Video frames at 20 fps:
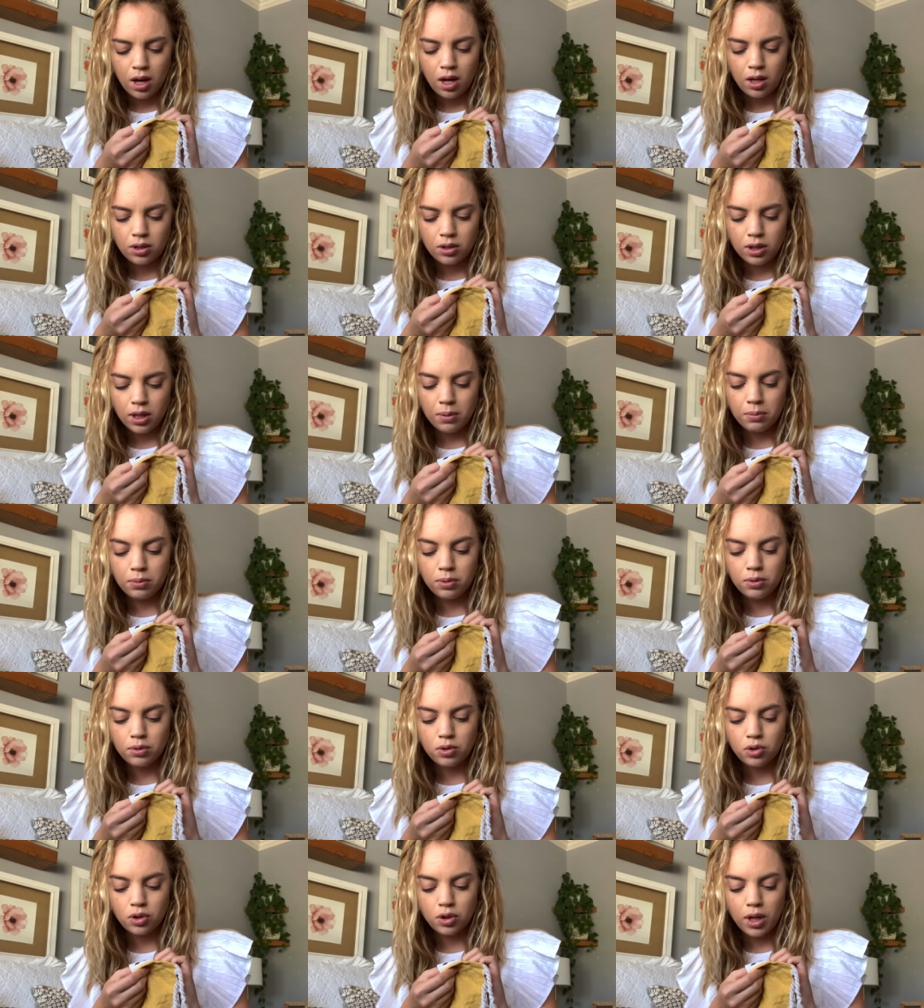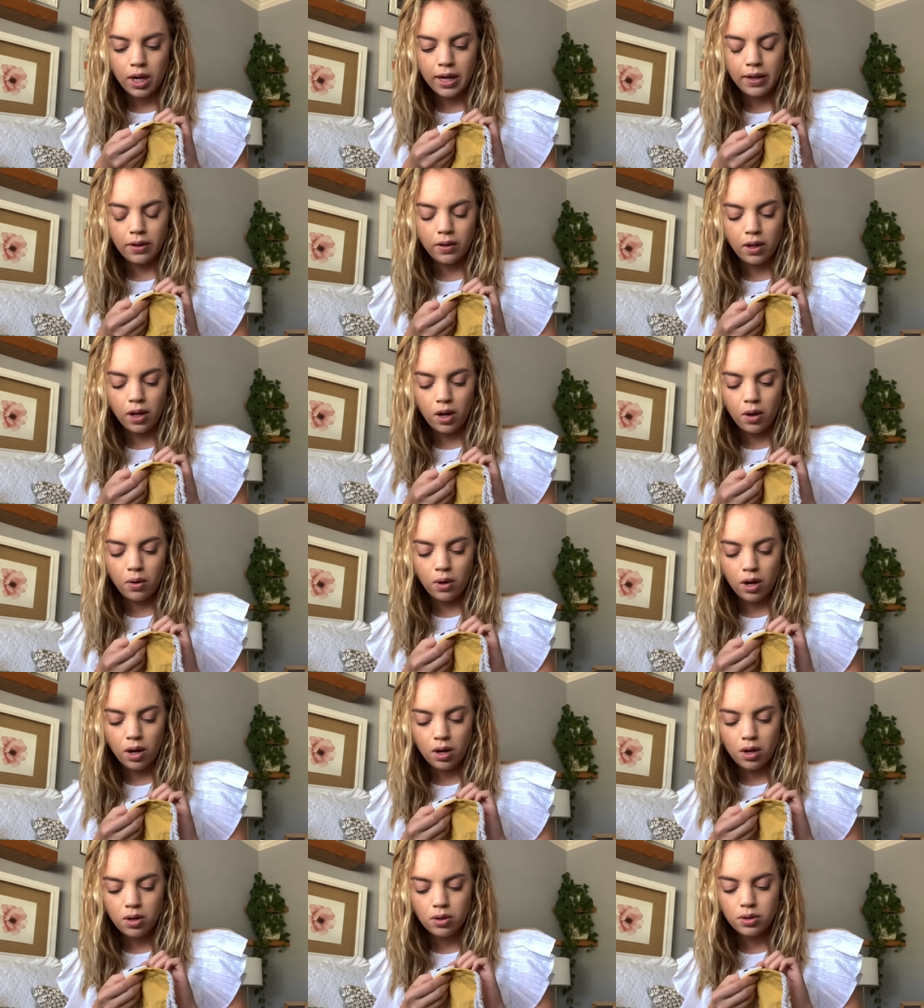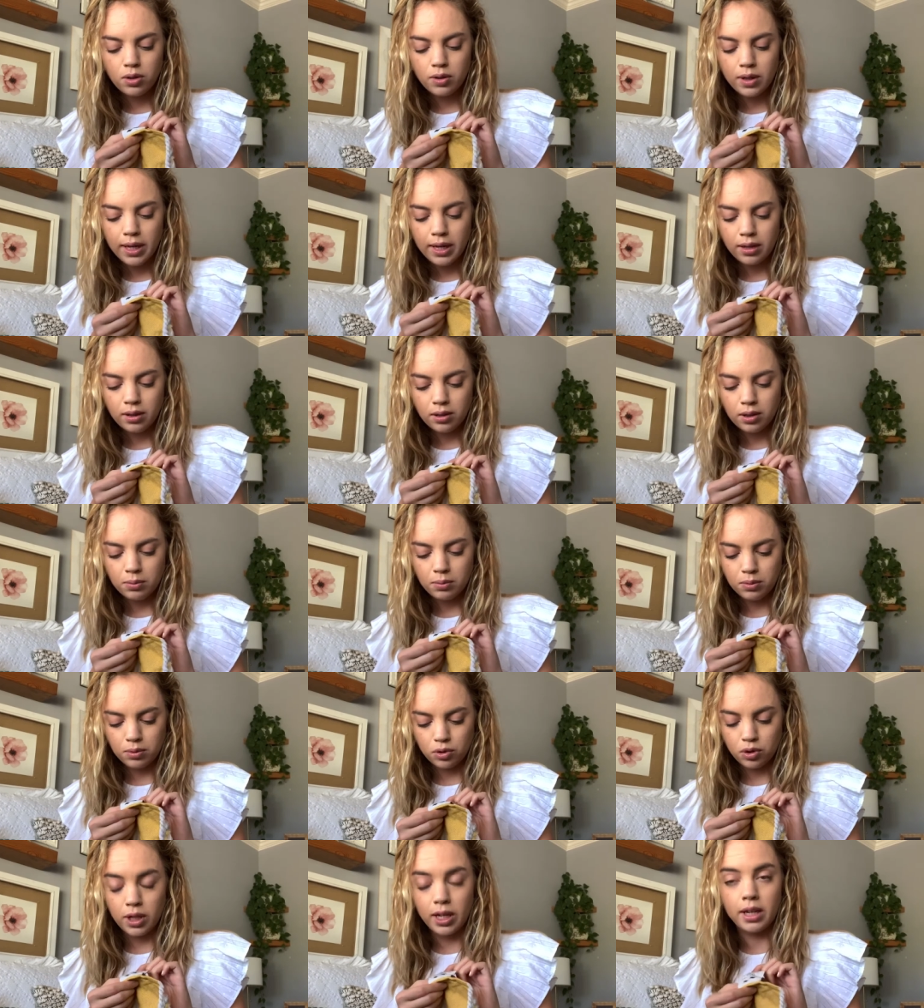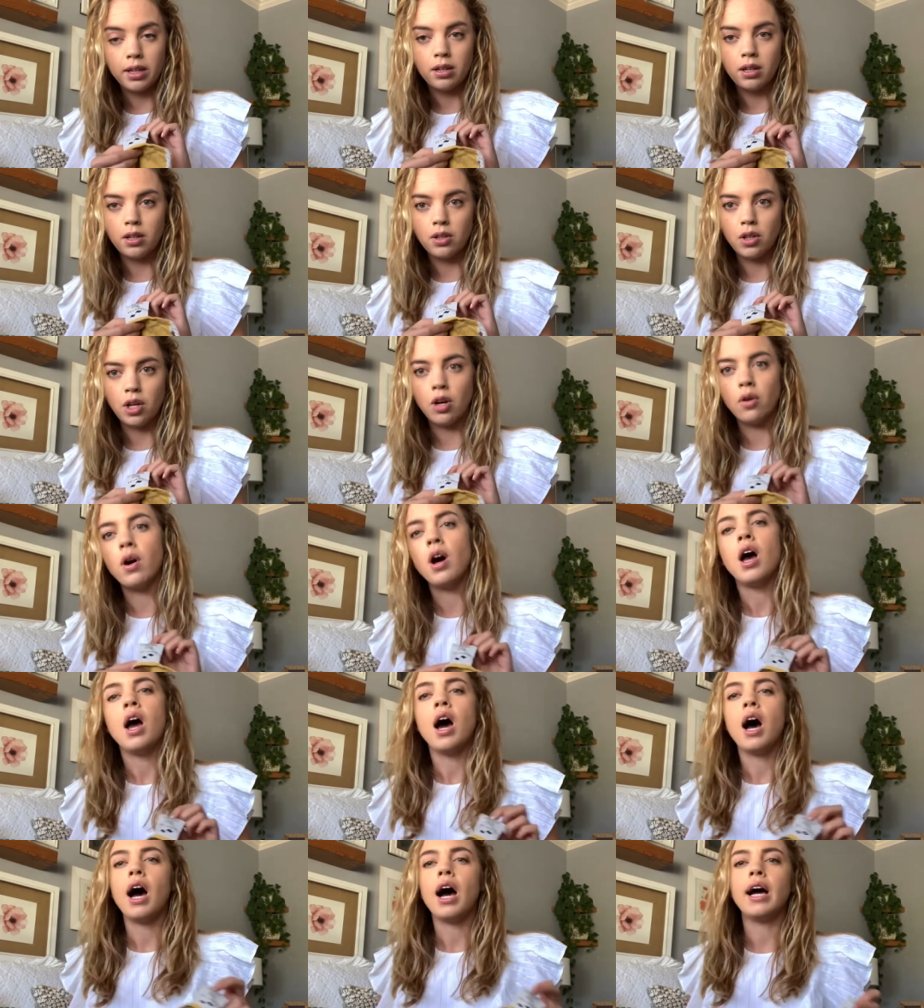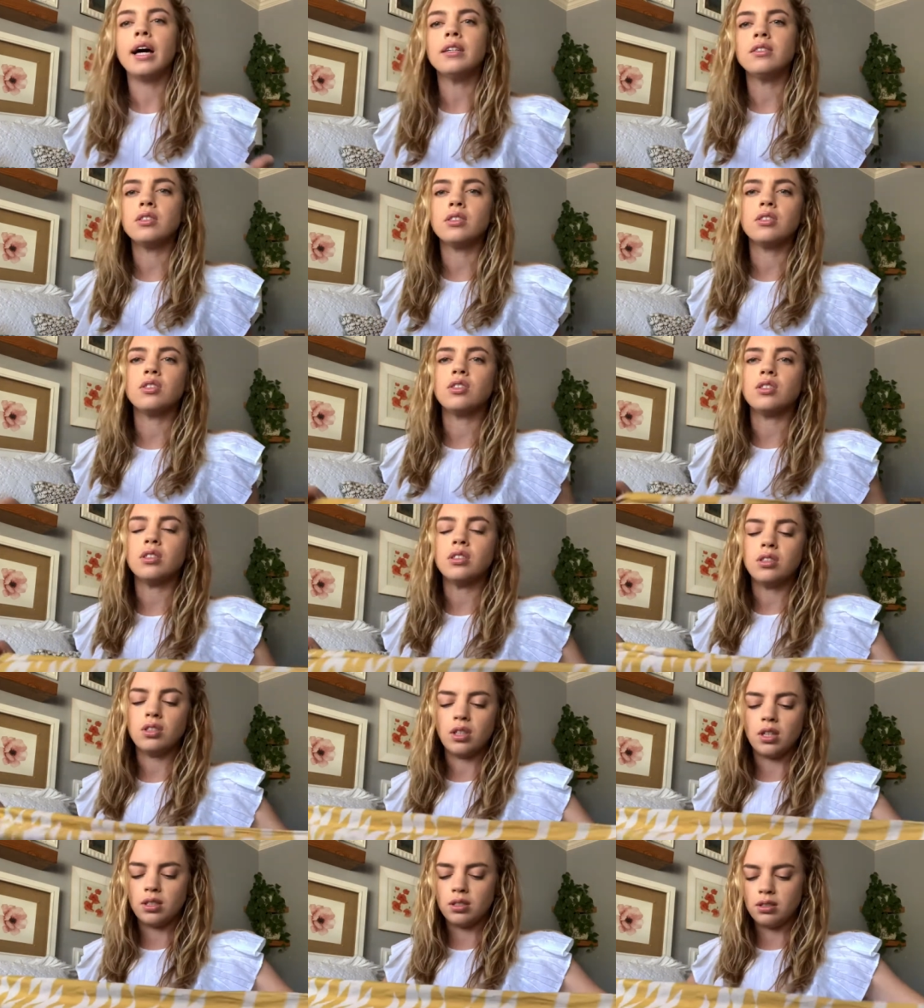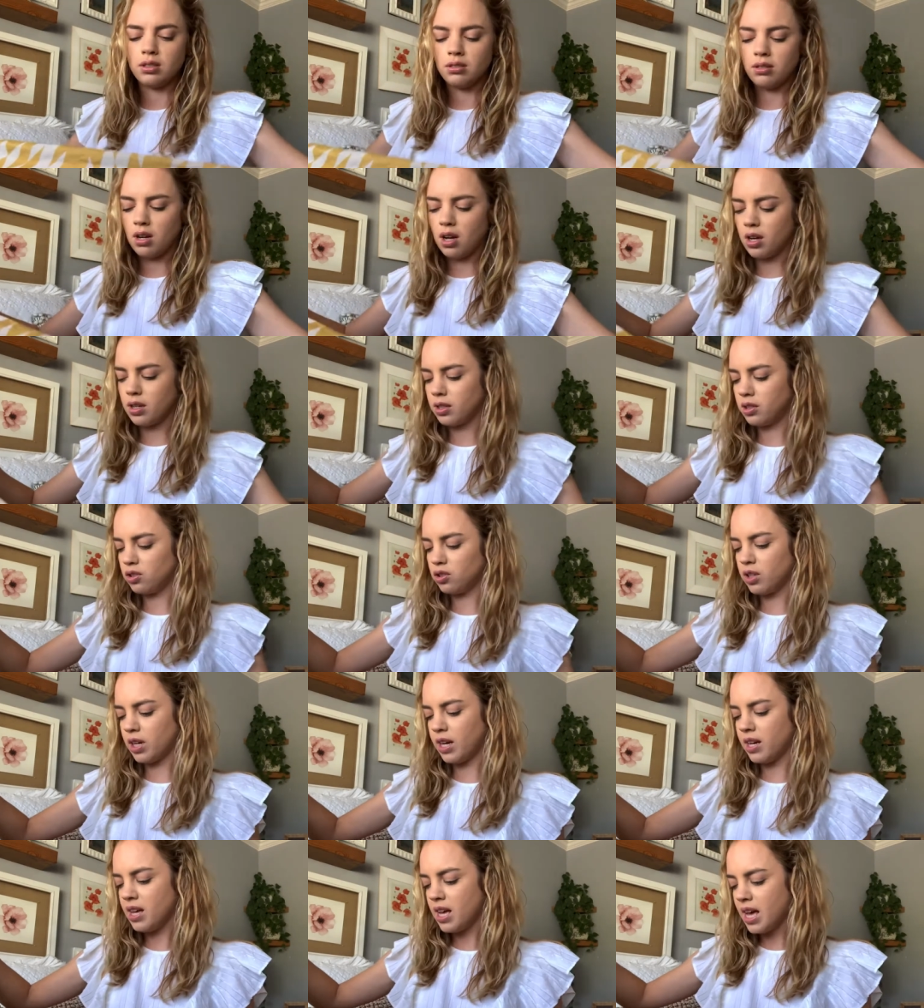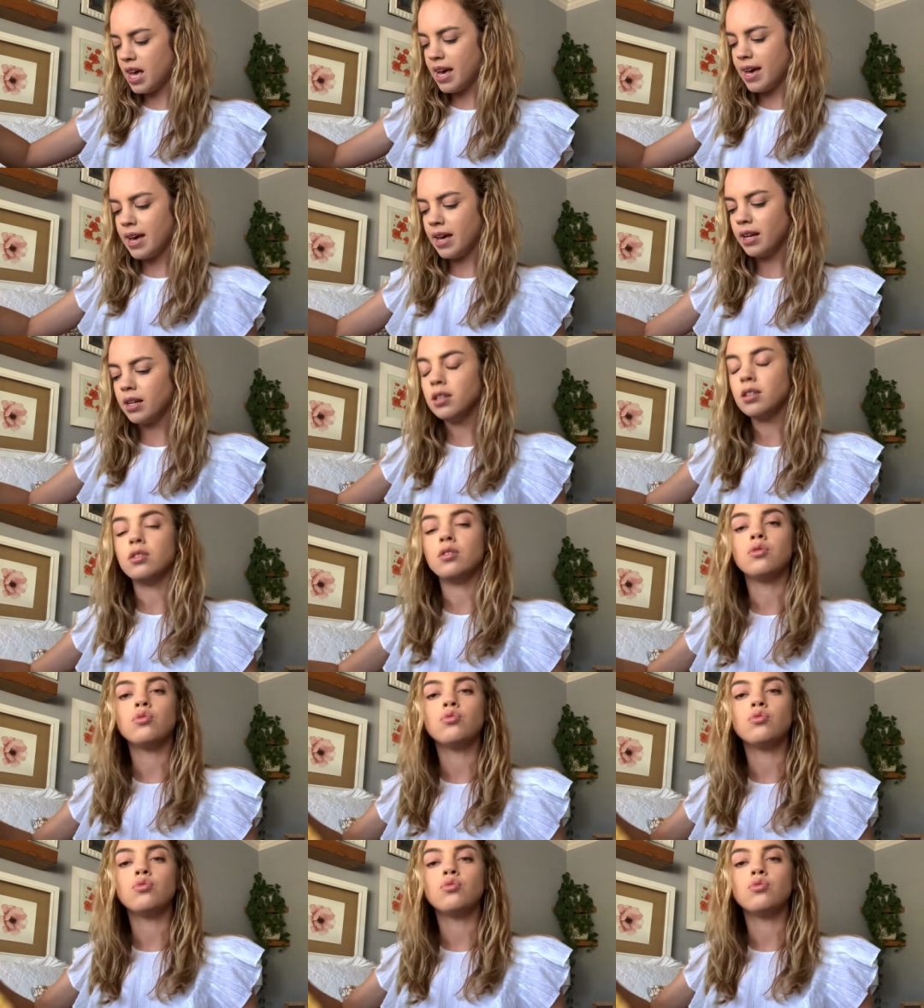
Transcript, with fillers: Tumble dry low. Oh, you can tumble dry it on low. I seriously just hung it dry and it,